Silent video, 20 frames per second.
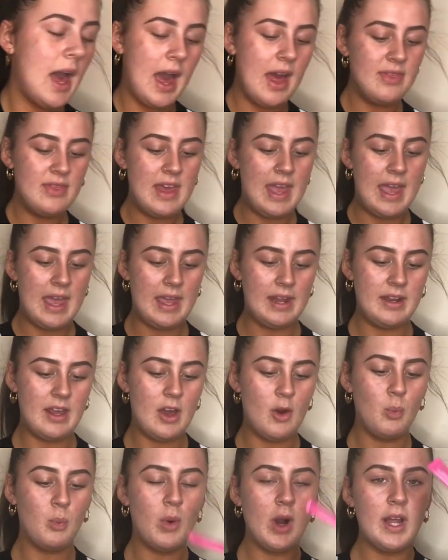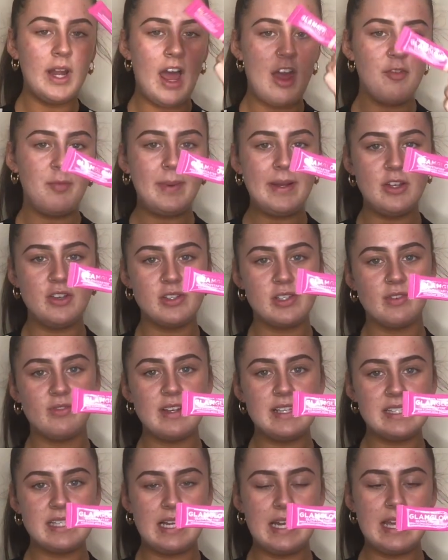And then what I've been using
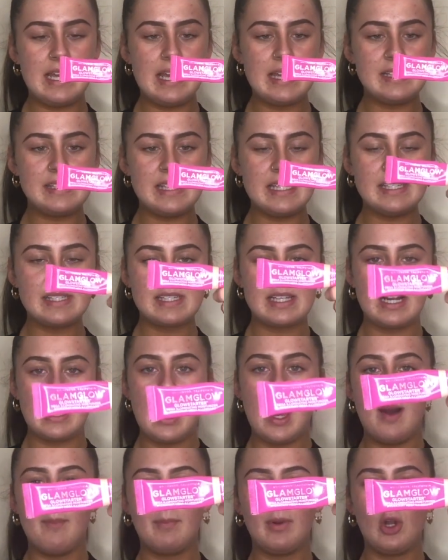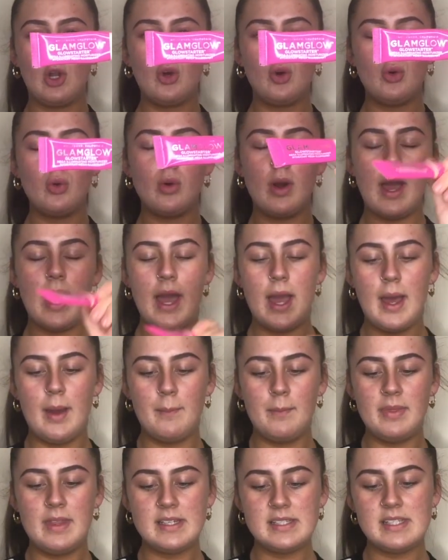recently is this Glam Glow.
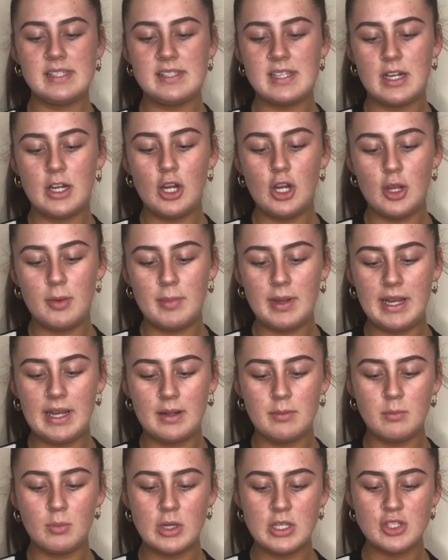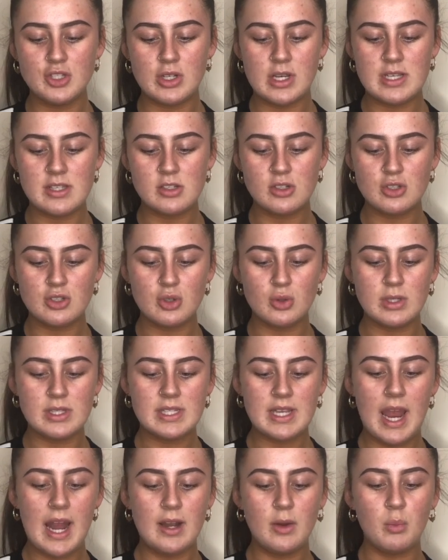This is an illuminating moisturiser, so
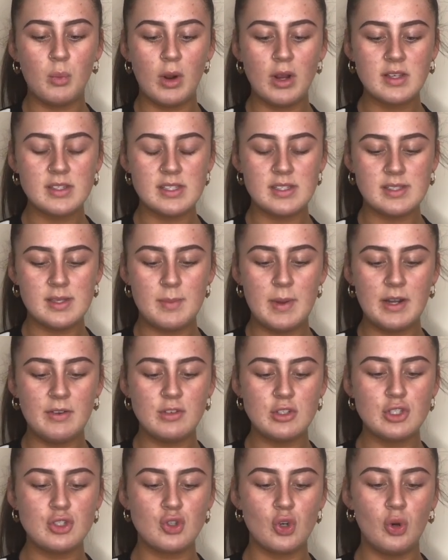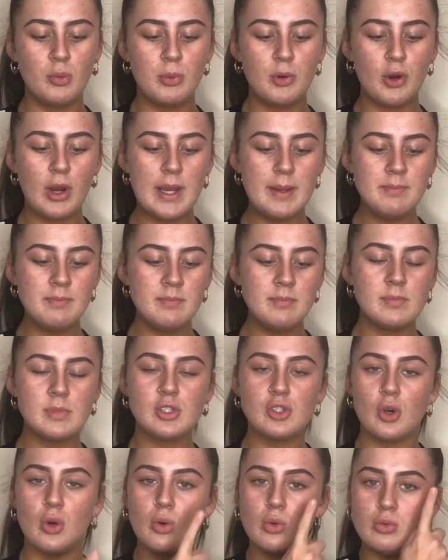it kind of works as a bit of a strobe cream.
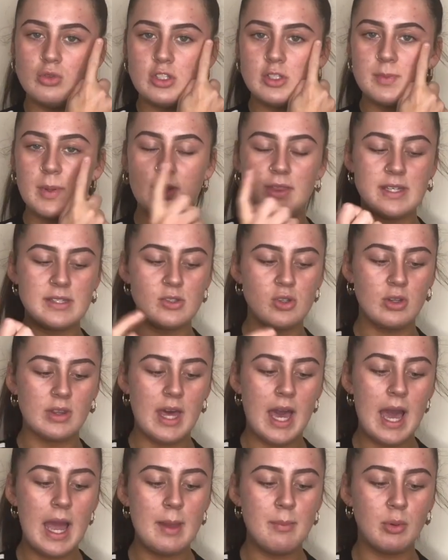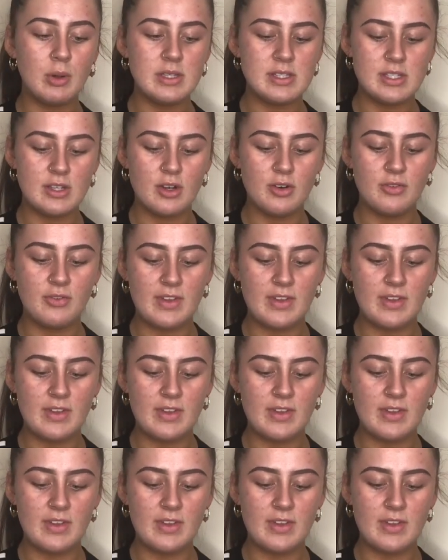So just put this on the high points of your